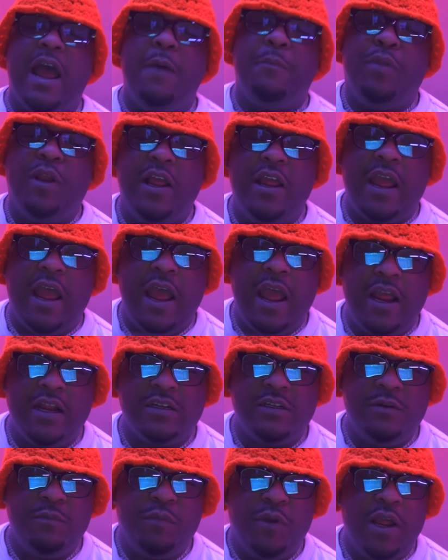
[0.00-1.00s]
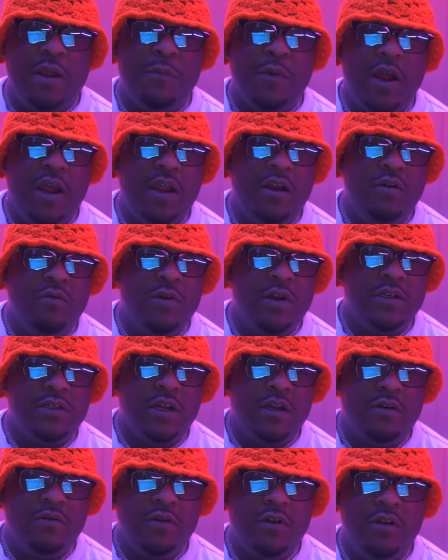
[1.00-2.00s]
I play, I actually play my 808s
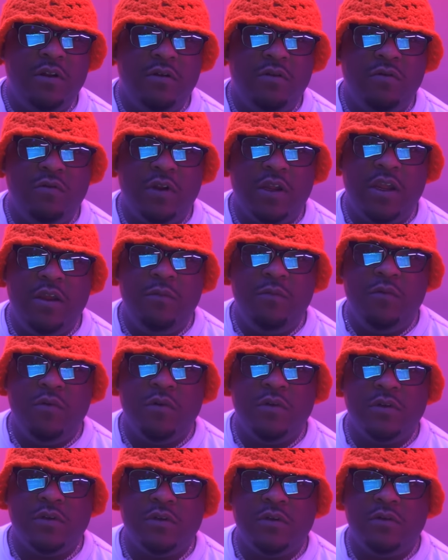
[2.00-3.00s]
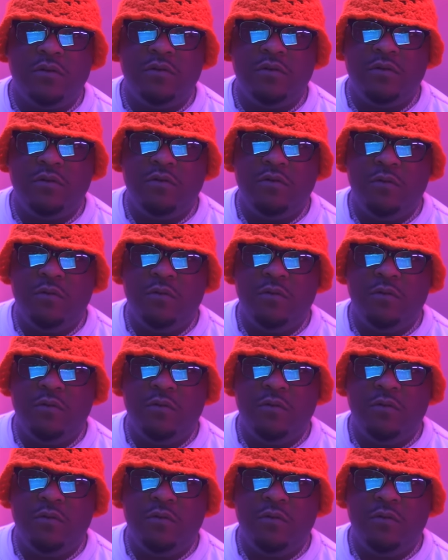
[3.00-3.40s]
out on on the keyboard, so mm -hmm.